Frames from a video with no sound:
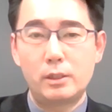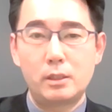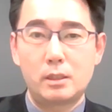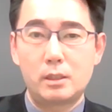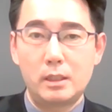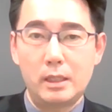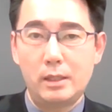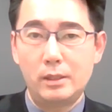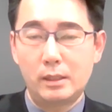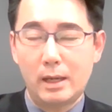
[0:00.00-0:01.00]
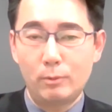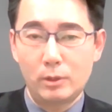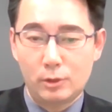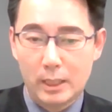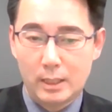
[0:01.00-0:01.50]
risks in the
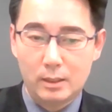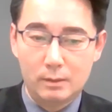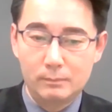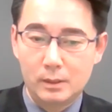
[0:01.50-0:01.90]
Taiwan Strait.